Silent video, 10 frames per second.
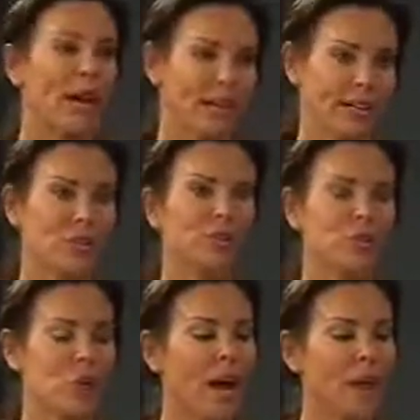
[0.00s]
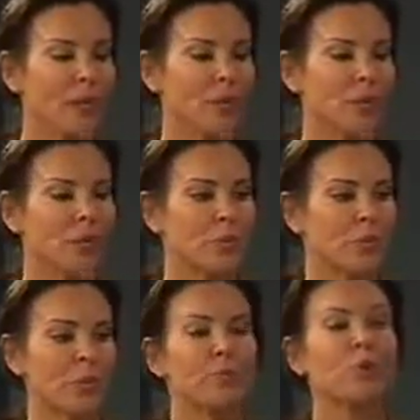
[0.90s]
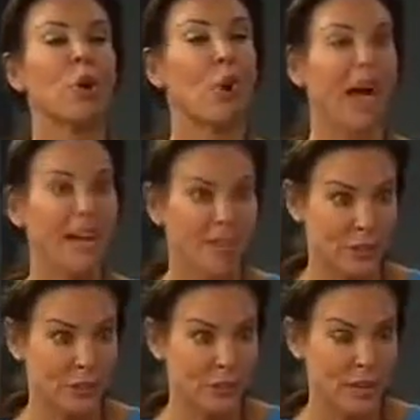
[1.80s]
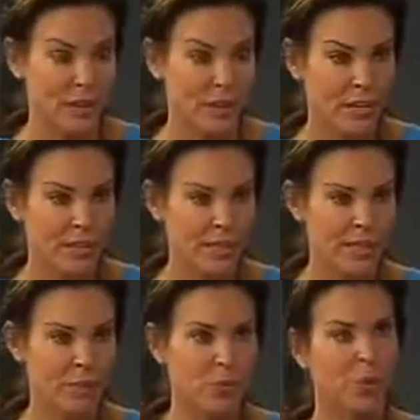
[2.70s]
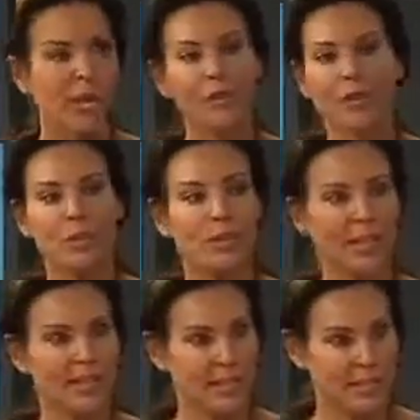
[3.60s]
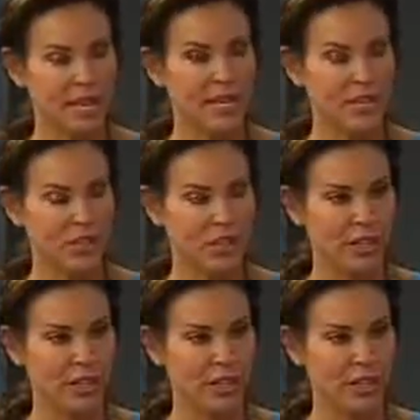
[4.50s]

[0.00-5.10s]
Right. You do have to be proactive, because whenever you set the intention